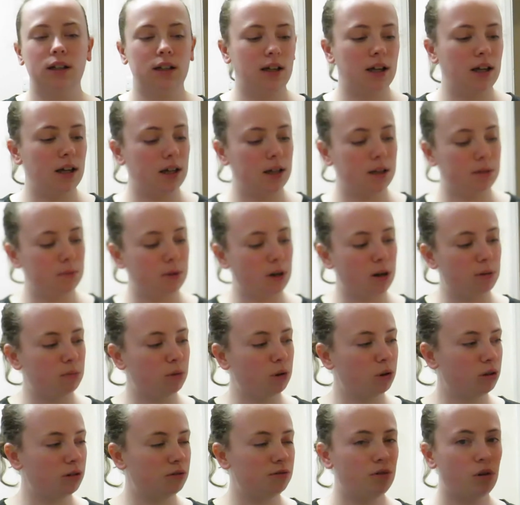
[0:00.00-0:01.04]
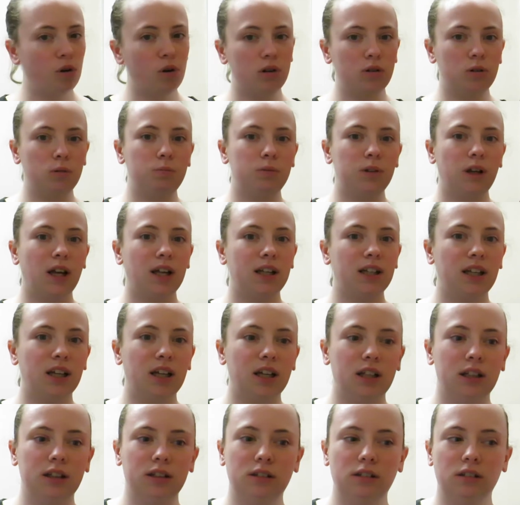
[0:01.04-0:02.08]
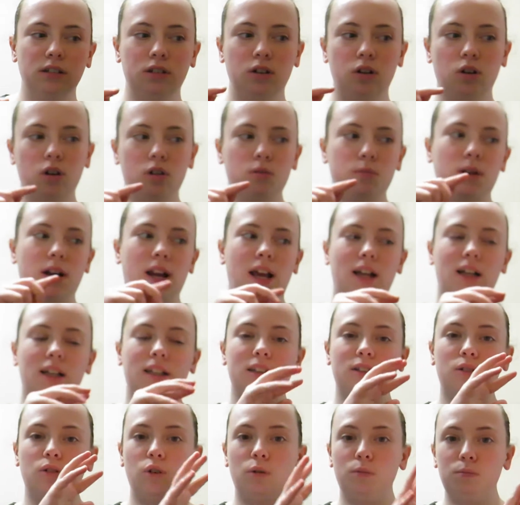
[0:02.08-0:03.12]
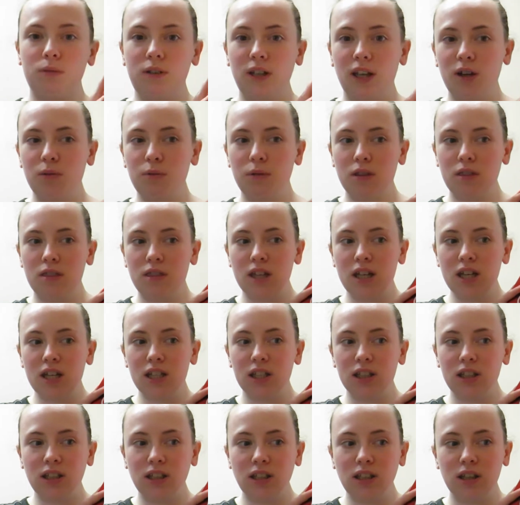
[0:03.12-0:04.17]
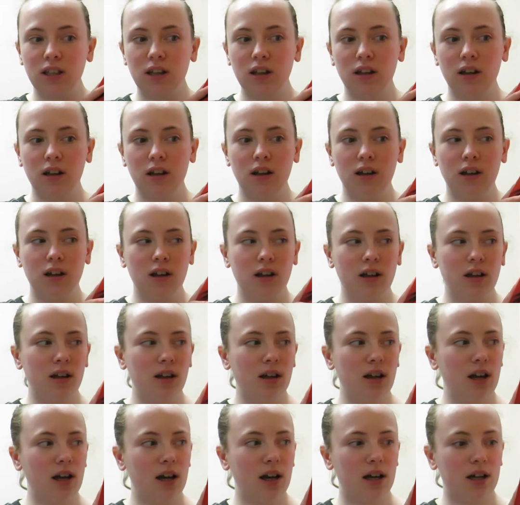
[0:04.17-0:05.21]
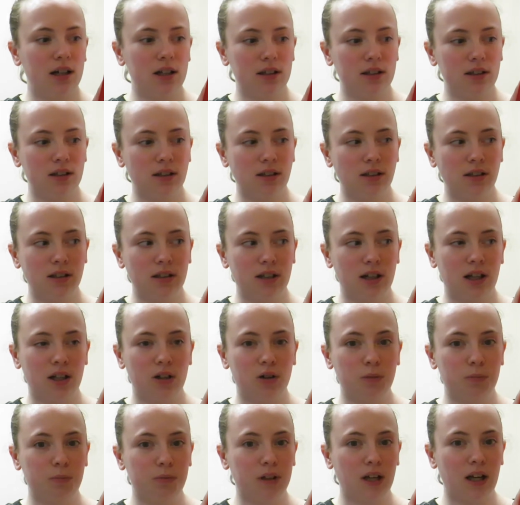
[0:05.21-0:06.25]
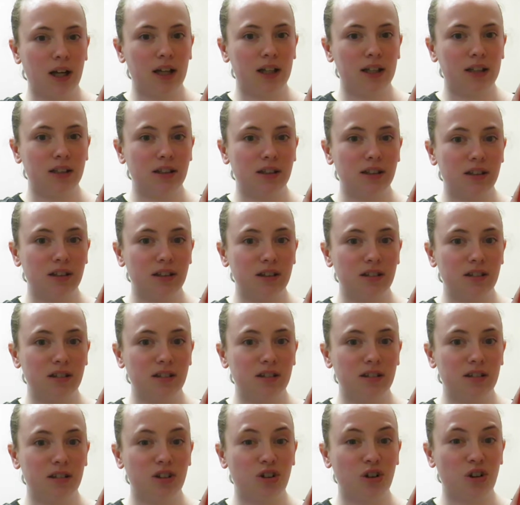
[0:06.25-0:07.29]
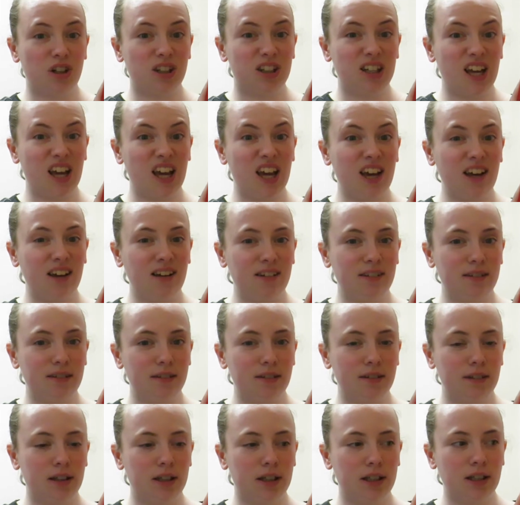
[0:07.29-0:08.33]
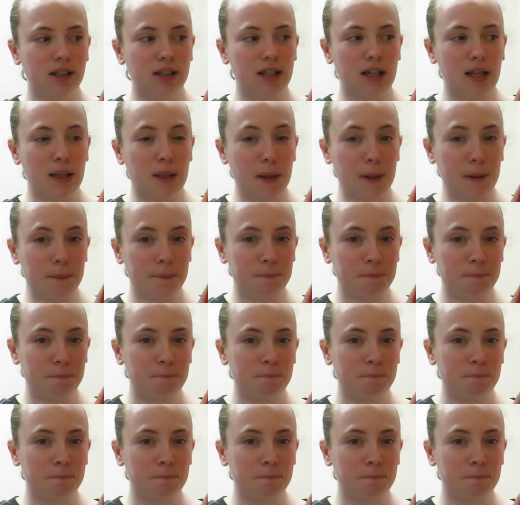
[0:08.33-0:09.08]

And I'm looking forward to updating you on my next update with this, and I'll update another day and I'll see you then.